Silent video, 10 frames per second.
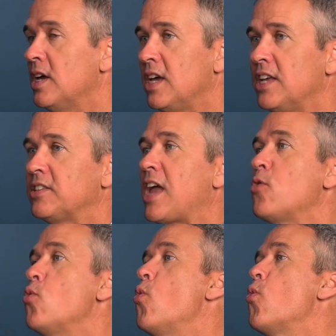It's a
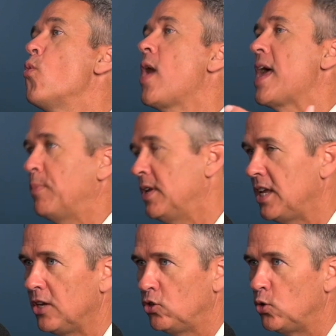rampant
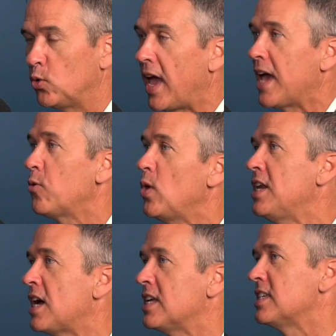issue. Can we
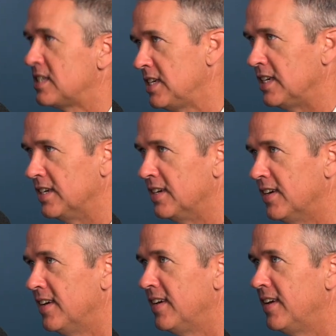not see
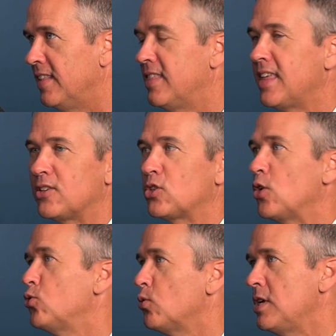that
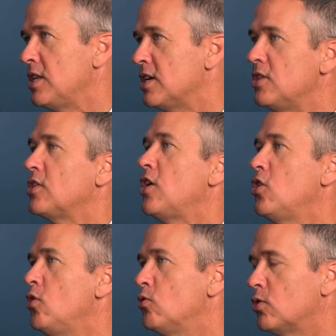social media is a
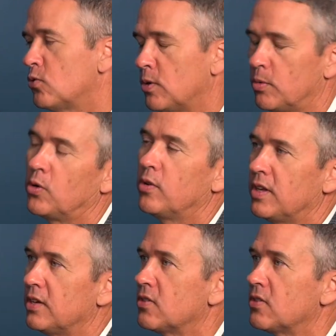huge contributor to this?